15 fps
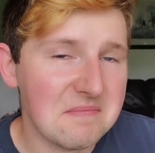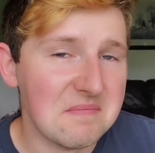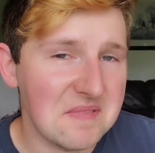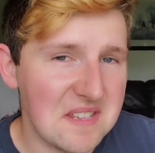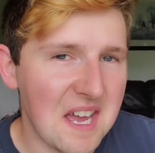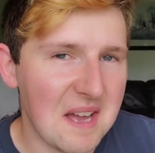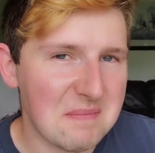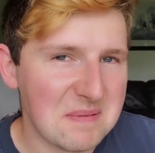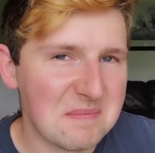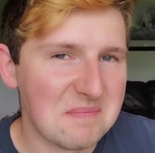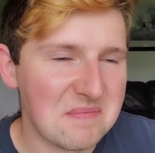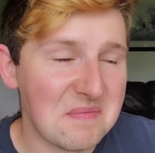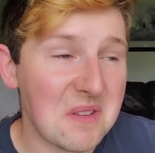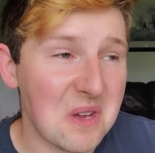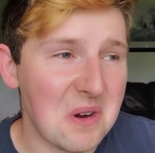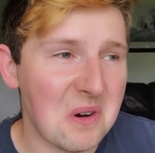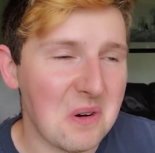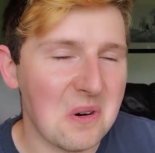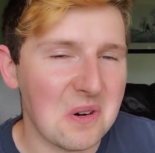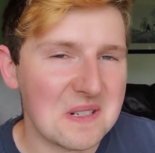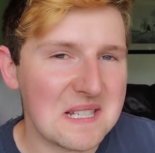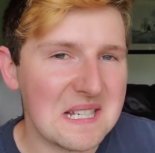Yep,
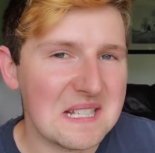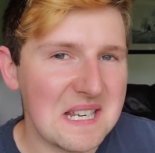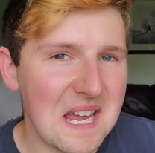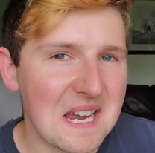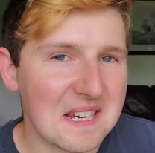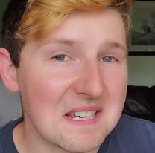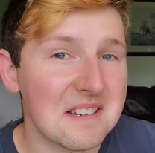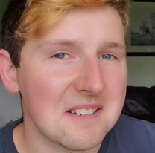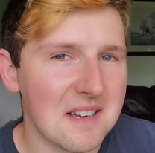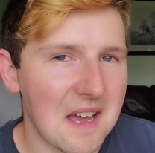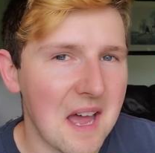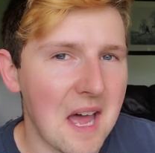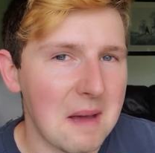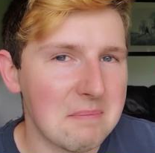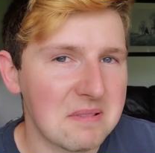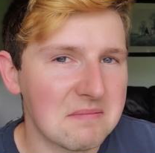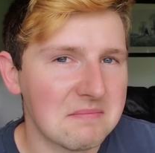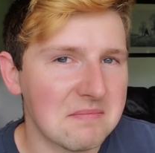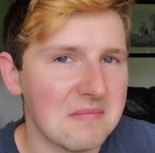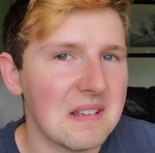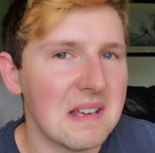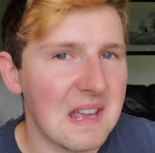horsey's neck up
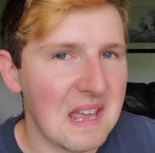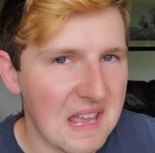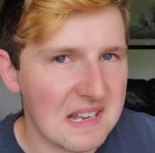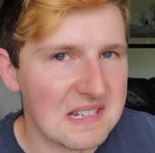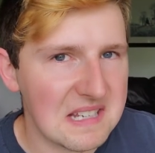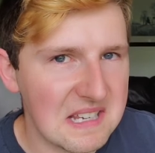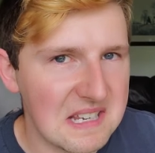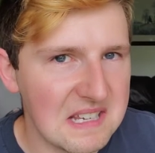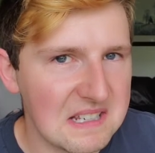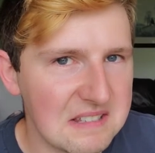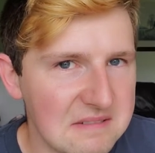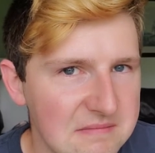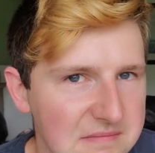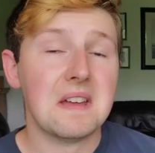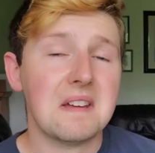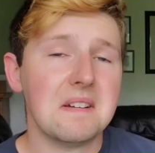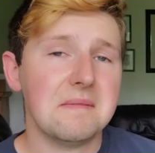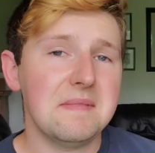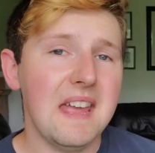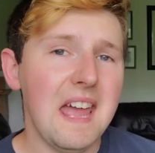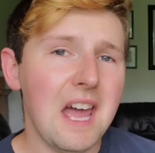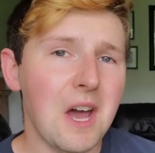and in.
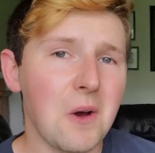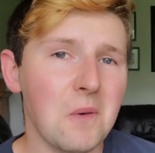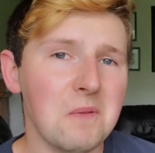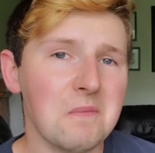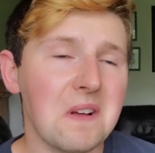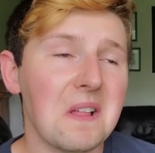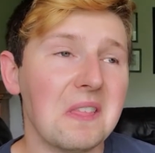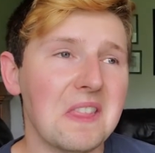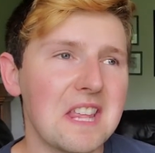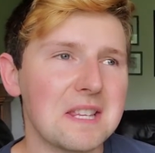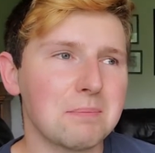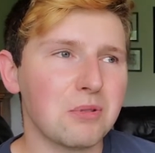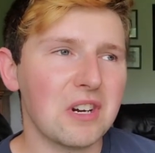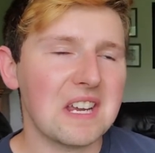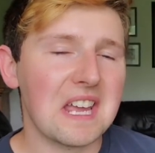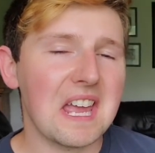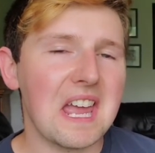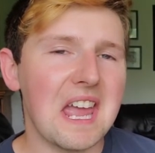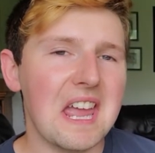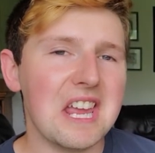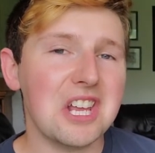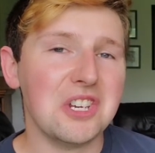Now, let's bring
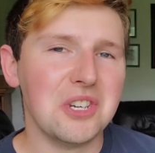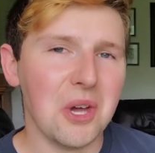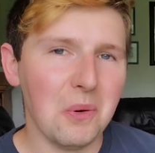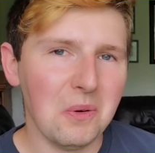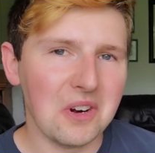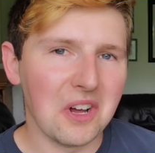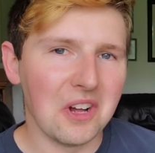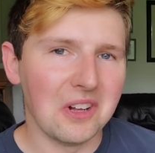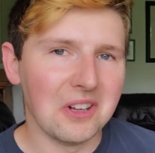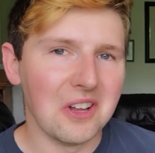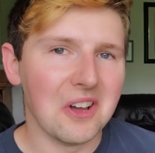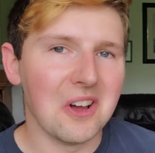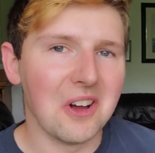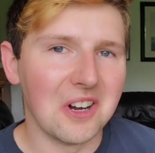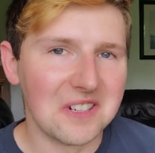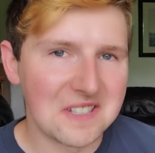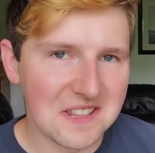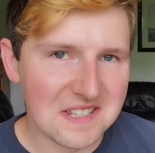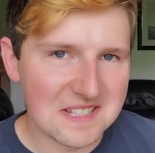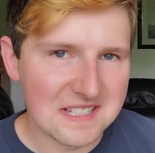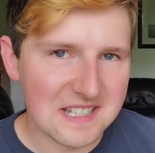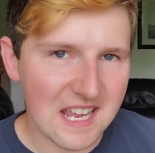a know-it-all onto the
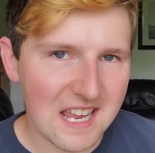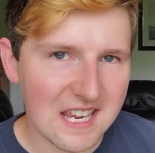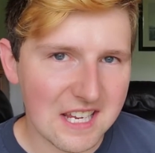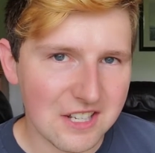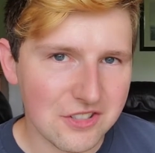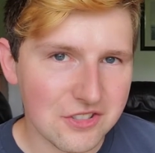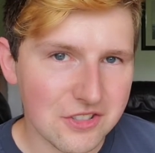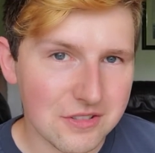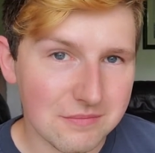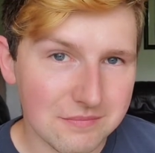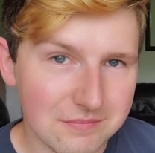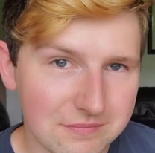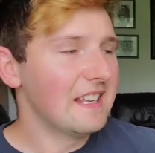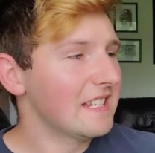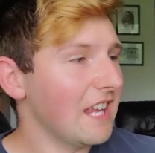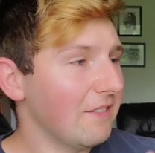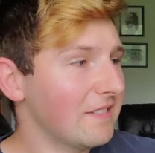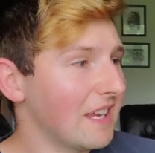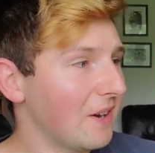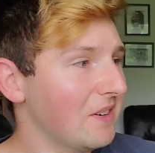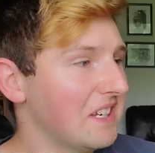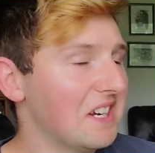stage.
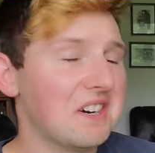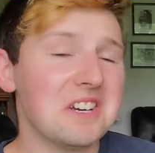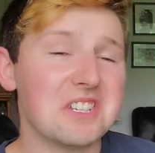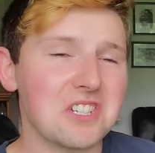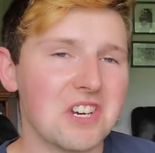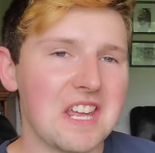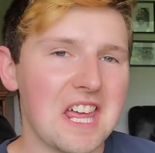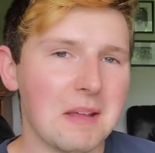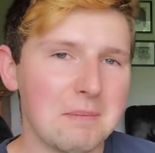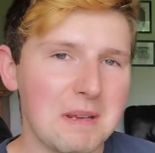Self-doubt here is going to help me